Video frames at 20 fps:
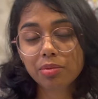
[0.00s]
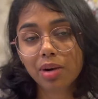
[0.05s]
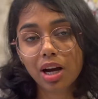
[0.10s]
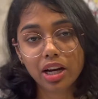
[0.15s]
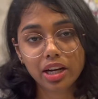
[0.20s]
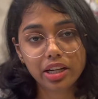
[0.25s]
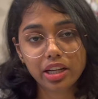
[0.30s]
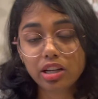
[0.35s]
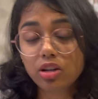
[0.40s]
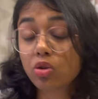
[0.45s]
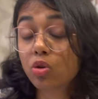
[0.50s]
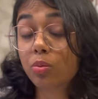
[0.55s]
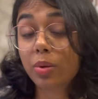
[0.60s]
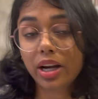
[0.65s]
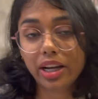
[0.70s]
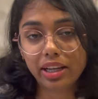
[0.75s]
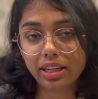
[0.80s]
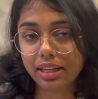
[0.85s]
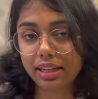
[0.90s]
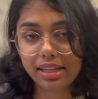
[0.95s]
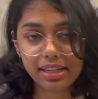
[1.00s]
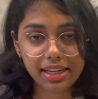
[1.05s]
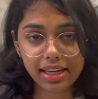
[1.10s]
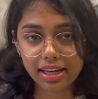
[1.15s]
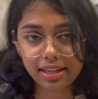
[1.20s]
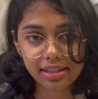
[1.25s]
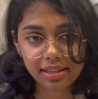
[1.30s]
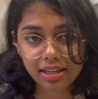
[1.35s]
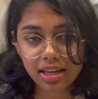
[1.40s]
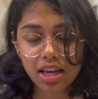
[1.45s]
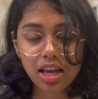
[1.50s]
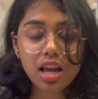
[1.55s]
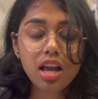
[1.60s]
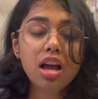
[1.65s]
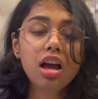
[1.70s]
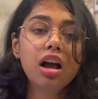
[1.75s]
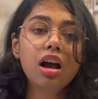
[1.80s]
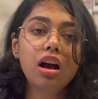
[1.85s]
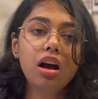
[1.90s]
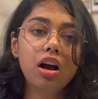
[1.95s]
marketing, nobody really cares.
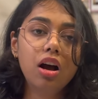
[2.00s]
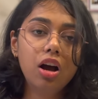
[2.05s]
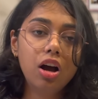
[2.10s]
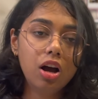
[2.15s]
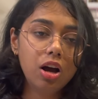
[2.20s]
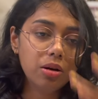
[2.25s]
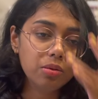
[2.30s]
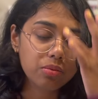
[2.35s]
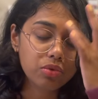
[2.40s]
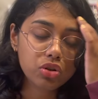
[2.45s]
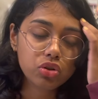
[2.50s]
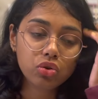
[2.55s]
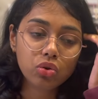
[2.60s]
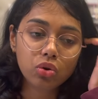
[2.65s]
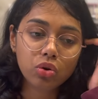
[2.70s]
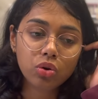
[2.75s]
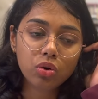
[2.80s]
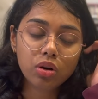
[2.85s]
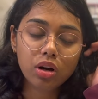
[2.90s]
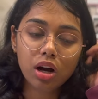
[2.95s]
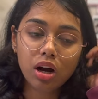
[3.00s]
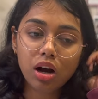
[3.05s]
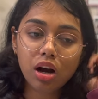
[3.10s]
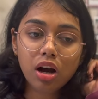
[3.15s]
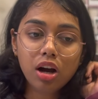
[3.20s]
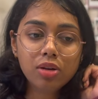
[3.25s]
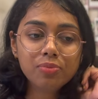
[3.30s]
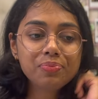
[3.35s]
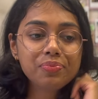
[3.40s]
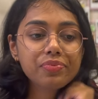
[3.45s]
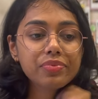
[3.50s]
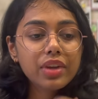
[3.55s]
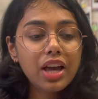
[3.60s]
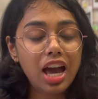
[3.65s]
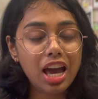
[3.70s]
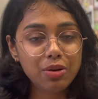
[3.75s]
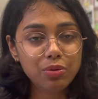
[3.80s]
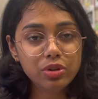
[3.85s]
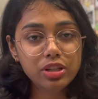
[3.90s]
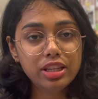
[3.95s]

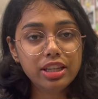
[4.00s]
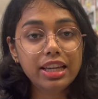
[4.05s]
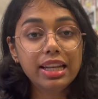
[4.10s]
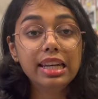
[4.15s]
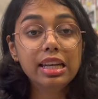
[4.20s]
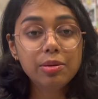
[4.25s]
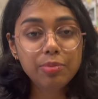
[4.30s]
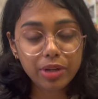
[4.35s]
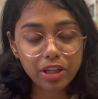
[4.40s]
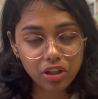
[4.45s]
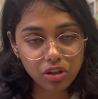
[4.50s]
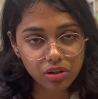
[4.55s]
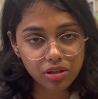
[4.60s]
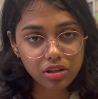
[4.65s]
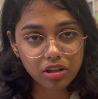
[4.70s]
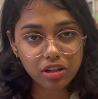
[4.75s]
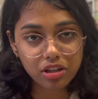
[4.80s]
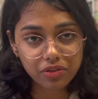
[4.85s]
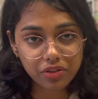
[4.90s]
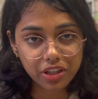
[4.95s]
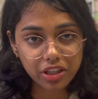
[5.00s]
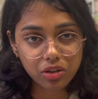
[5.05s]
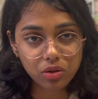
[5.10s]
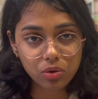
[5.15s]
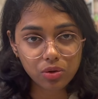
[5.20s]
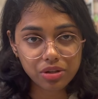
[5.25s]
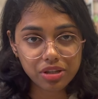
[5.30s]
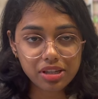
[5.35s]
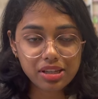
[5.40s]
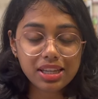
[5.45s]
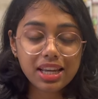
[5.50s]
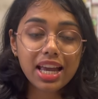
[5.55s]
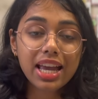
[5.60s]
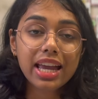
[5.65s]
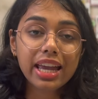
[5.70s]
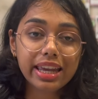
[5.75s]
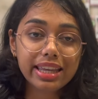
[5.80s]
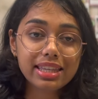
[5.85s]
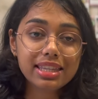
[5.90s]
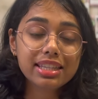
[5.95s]
I would say limit your certificate courses.
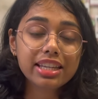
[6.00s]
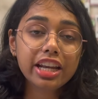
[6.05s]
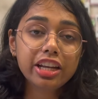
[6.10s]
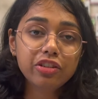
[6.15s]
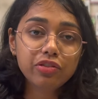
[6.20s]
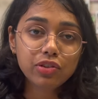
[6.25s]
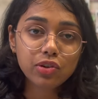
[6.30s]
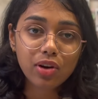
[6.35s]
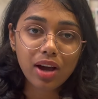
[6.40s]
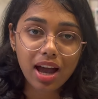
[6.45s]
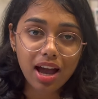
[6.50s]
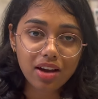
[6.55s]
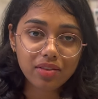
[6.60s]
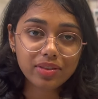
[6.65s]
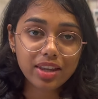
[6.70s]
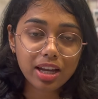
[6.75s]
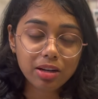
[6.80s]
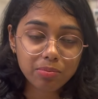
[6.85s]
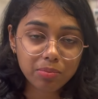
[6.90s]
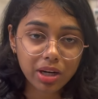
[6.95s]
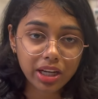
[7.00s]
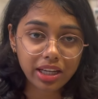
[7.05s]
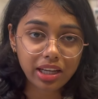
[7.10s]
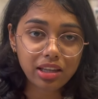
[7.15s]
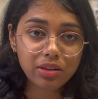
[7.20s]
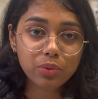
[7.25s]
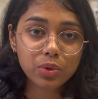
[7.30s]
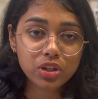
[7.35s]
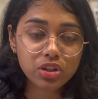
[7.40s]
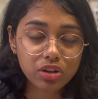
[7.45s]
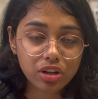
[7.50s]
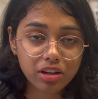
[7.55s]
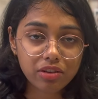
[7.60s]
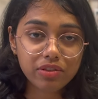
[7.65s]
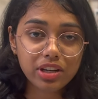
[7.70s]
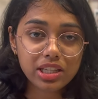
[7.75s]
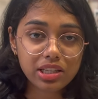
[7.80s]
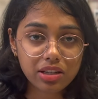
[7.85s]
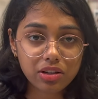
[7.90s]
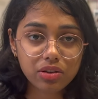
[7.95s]
Instead, if you have that money which you're
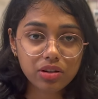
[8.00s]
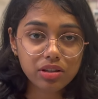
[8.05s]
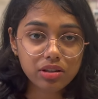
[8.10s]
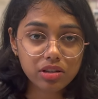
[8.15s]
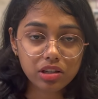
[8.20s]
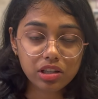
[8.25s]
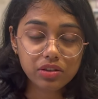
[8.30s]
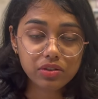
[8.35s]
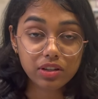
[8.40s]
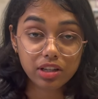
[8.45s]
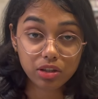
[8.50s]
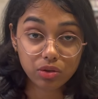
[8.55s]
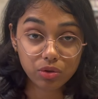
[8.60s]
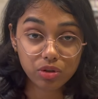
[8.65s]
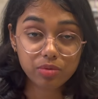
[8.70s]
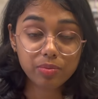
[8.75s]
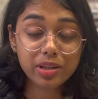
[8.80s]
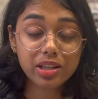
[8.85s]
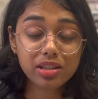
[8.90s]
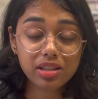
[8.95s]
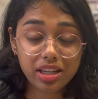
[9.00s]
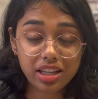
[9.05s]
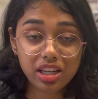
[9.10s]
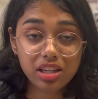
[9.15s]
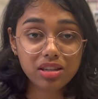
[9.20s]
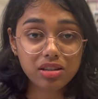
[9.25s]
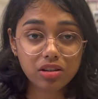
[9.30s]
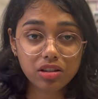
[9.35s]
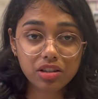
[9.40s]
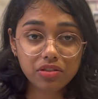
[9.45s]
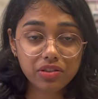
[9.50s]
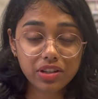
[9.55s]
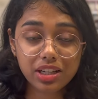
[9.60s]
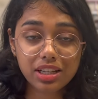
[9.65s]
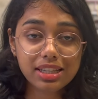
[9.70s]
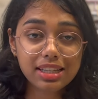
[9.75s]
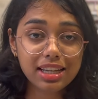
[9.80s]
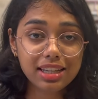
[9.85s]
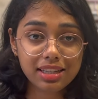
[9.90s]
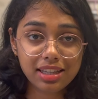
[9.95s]
investing on a certificate course, because each certificate
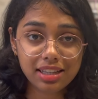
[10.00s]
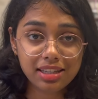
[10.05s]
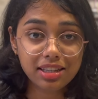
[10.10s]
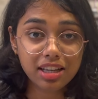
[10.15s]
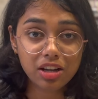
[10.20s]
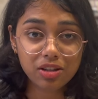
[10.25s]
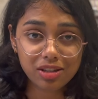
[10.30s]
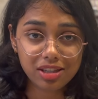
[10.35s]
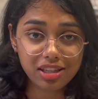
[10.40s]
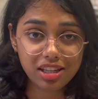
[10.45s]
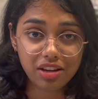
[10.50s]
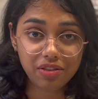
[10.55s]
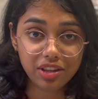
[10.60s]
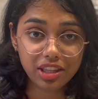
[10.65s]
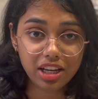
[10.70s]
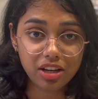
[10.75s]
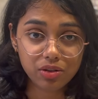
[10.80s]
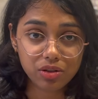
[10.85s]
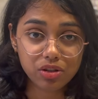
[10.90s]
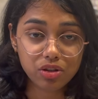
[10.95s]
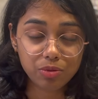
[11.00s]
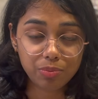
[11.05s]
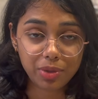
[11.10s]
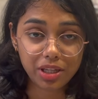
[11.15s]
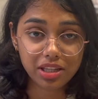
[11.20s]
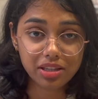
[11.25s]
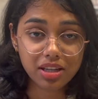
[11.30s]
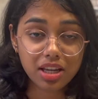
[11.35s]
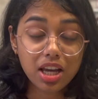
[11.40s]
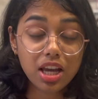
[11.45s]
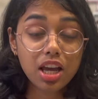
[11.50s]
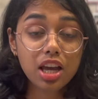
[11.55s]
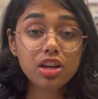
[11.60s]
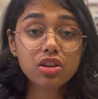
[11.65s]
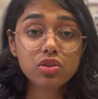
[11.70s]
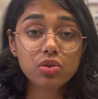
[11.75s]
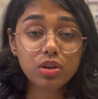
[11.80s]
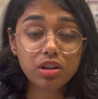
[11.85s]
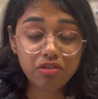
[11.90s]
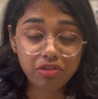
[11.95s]
is like 6,000, 7,000 rupees.
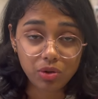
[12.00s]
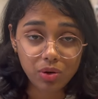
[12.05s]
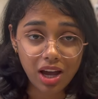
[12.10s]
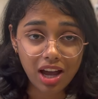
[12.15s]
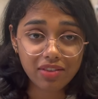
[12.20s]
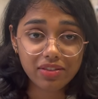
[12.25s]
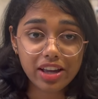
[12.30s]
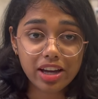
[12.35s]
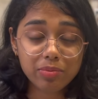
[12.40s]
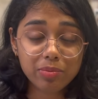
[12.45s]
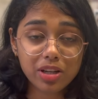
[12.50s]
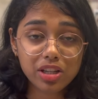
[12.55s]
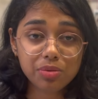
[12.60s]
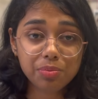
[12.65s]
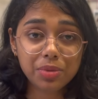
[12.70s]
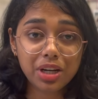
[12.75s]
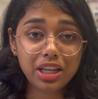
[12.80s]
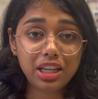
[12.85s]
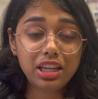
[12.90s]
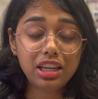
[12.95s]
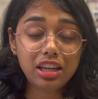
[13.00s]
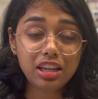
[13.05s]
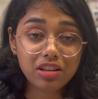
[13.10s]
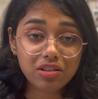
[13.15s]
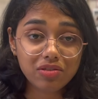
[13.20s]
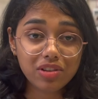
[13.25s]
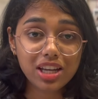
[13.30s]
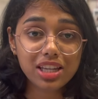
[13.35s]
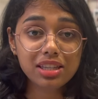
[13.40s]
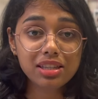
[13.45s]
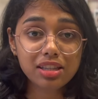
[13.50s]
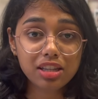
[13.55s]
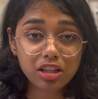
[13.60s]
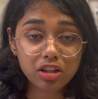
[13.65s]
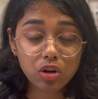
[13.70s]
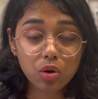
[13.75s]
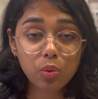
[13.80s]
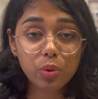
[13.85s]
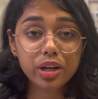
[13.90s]
So if you have that much money, invest in